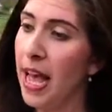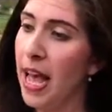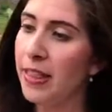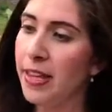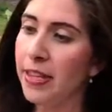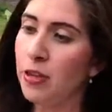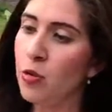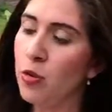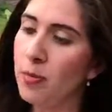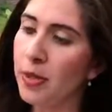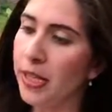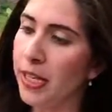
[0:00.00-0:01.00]
And then
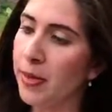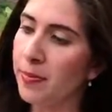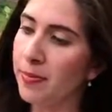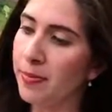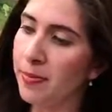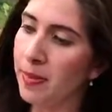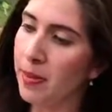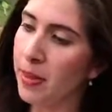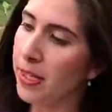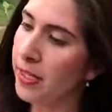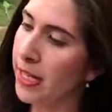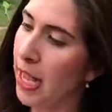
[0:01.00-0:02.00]
normally,
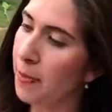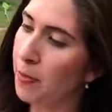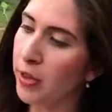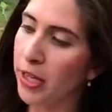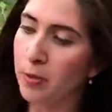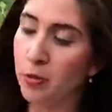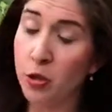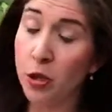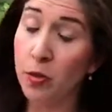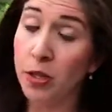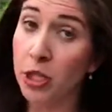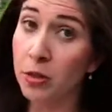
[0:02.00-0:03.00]
this apple that I'm
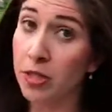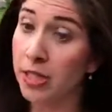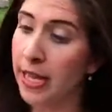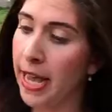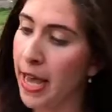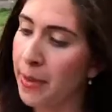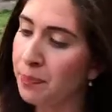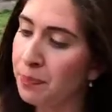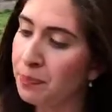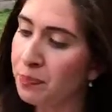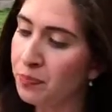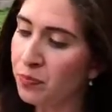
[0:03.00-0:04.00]
showing you today
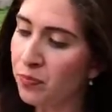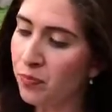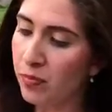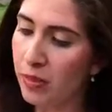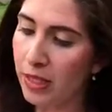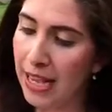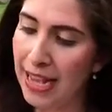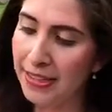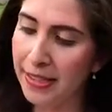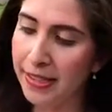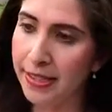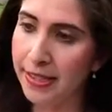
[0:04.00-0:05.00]
has
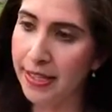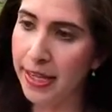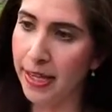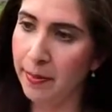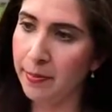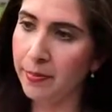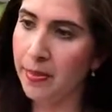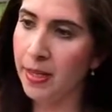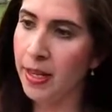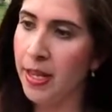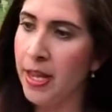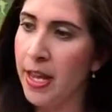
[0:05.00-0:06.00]
a stem,
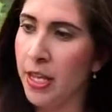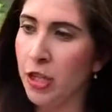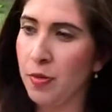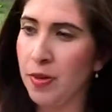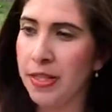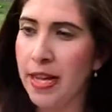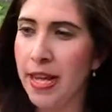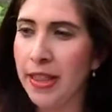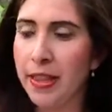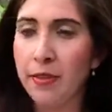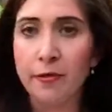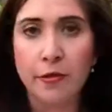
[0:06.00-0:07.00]
and you would take
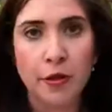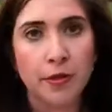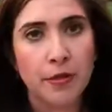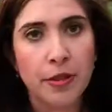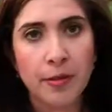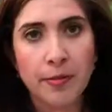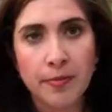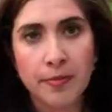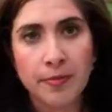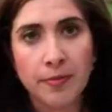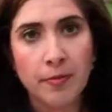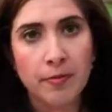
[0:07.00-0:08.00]
the fruit
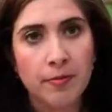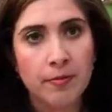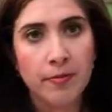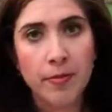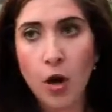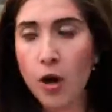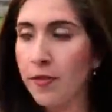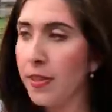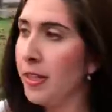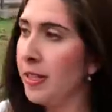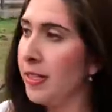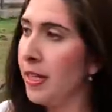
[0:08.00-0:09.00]
off of
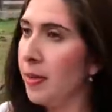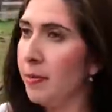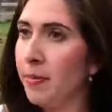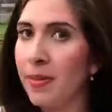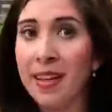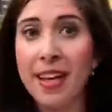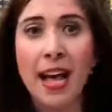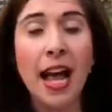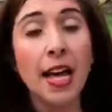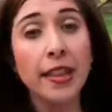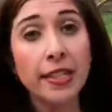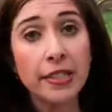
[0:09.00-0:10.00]
the stem,
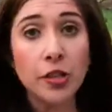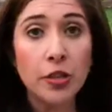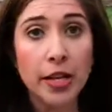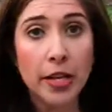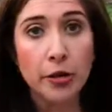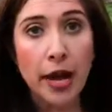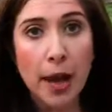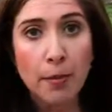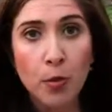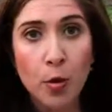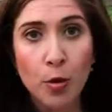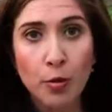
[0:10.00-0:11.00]
and that's how you get your
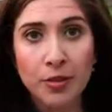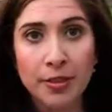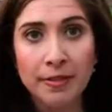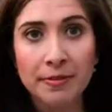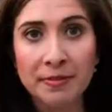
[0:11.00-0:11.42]
apples.